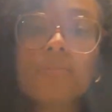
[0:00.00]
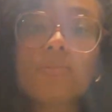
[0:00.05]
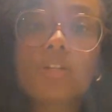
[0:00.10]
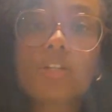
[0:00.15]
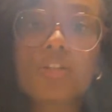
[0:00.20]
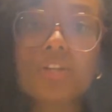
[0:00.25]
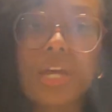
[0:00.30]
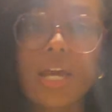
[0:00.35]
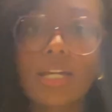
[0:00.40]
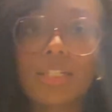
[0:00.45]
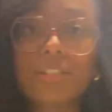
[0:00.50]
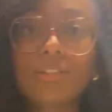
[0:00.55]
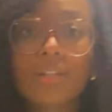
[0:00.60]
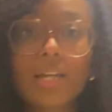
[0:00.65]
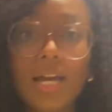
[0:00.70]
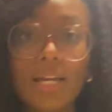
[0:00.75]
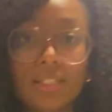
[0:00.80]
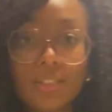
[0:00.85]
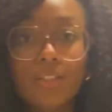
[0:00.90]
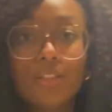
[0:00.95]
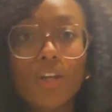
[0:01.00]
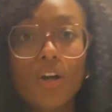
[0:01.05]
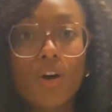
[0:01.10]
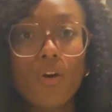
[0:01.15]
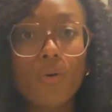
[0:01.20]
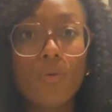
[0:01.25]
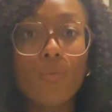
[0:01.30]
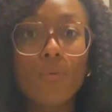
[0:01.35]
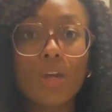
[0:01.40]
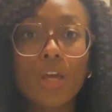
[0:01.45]
which as you guys
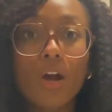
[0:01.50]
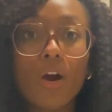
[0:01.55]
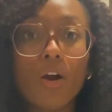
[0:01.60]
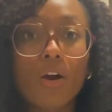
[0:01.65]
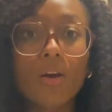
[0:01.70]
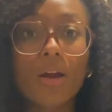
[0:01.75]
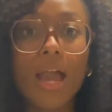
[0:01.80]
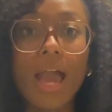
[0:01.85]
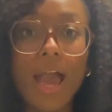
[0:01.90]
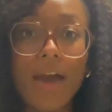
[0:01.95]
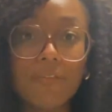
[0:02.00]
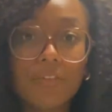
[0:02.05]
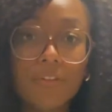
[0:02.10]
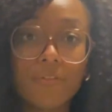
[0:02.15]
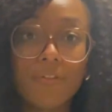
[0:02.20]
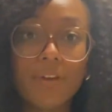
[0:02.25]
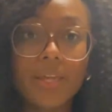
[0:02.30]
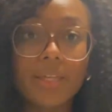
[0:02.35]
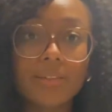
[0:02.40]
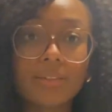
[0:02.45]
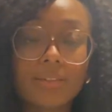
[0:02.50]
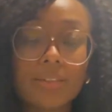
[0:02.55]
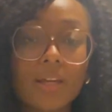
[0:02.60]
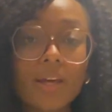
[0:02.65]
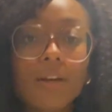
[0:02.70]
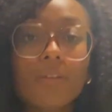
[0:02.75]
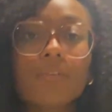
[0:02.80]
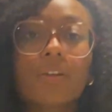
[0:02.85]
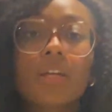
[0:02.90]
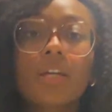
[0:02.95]
know, we are avid fans
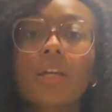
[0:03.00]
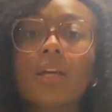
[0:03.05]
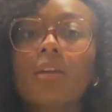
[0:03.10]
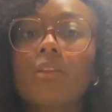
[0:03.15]
of.